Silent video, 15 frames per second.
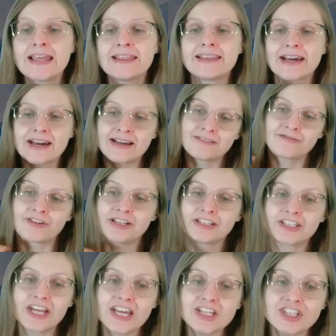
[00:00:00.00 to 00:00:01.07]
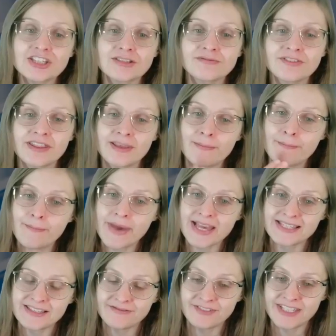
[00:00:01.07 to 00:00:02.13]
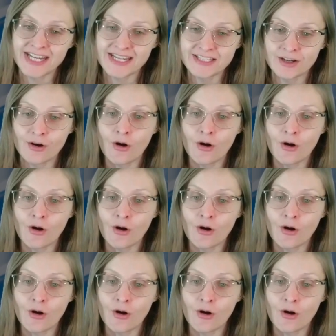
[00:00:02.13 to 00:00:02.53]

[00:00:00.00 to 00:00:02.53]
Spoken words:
The confrontation with the massive data